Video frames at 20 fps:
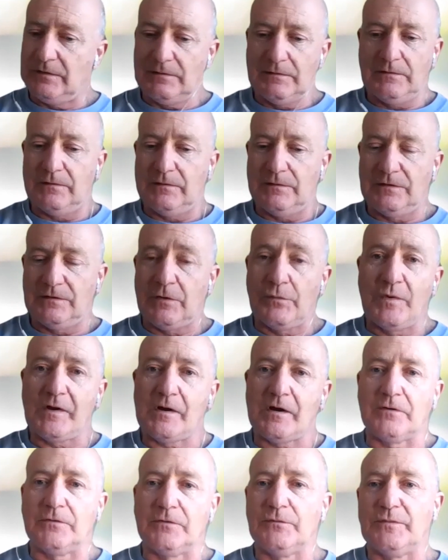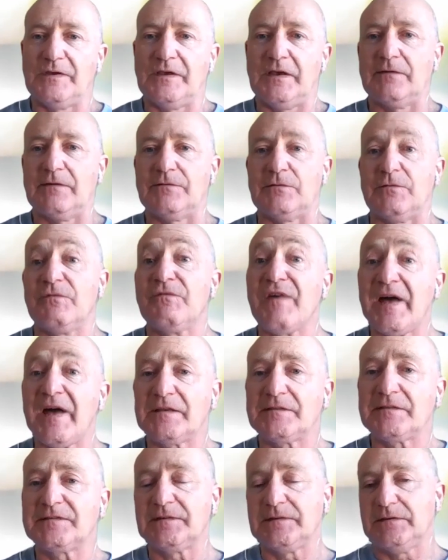Here we are. We have a
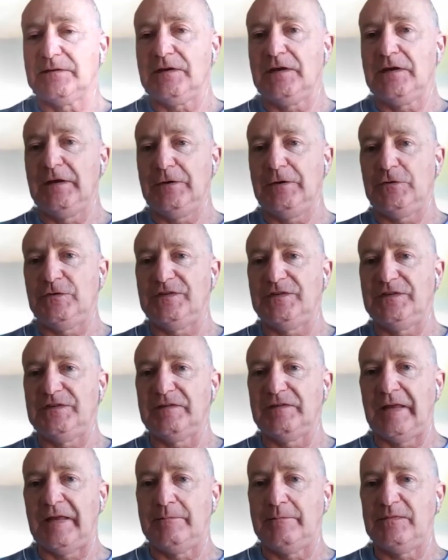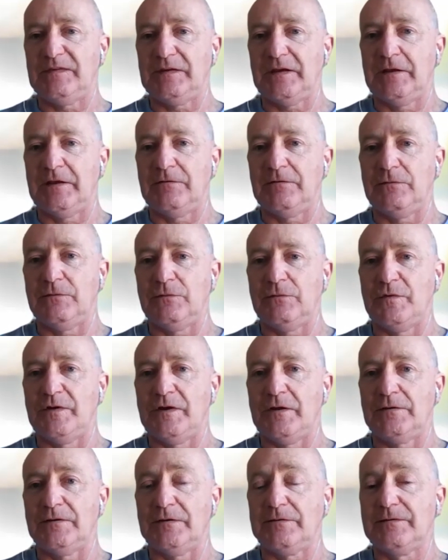vast ecosystems, and we are
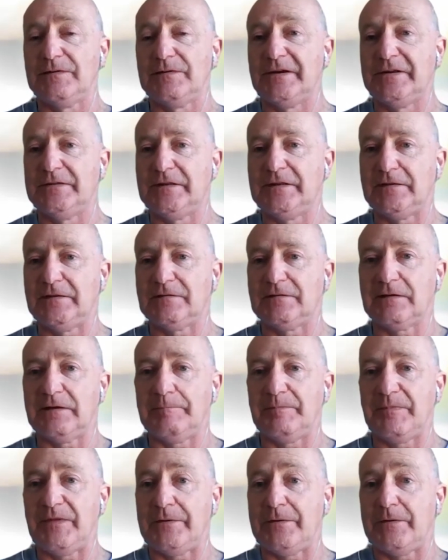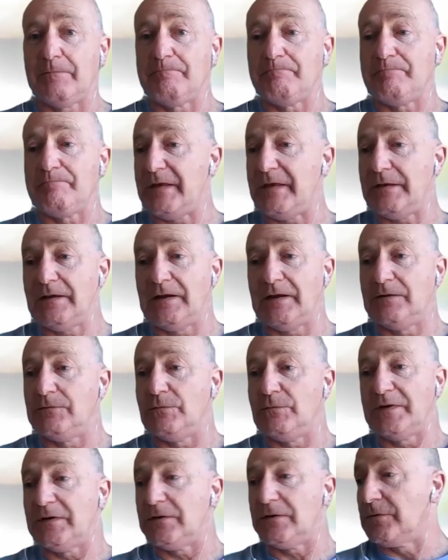not done yet. And we
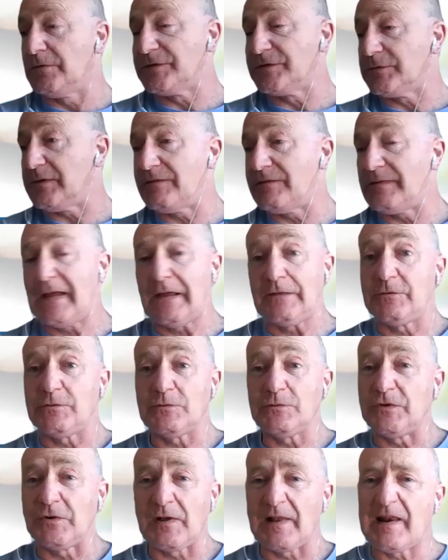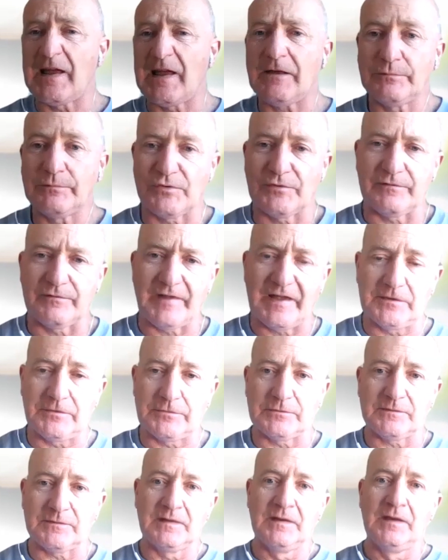also have now the cloud
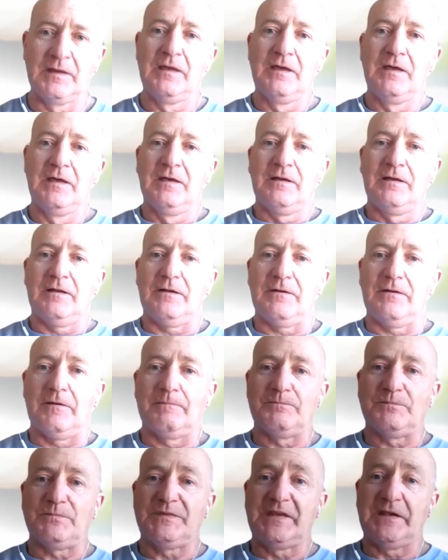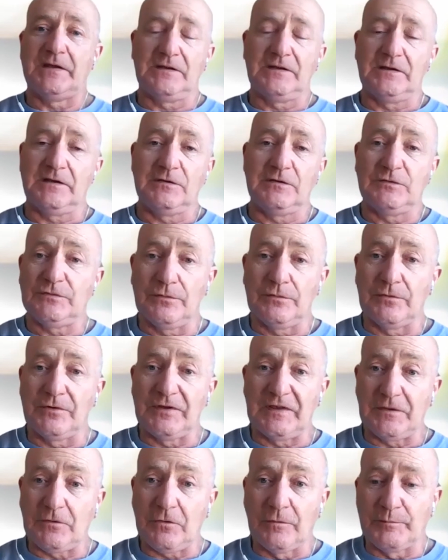providers getting into the
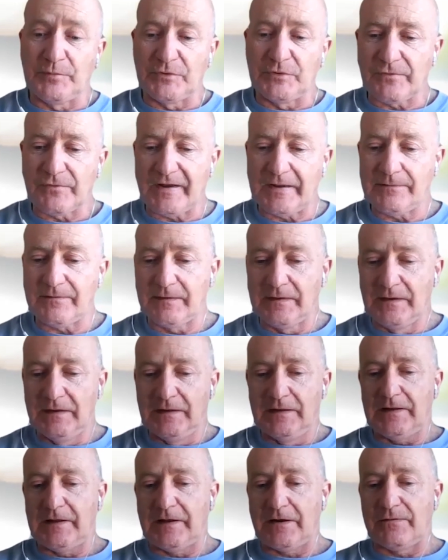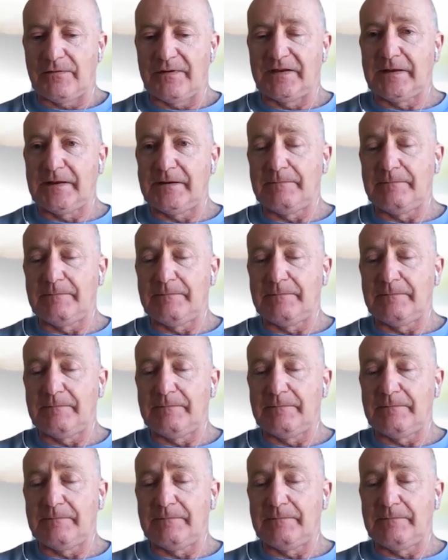Open RAN arena.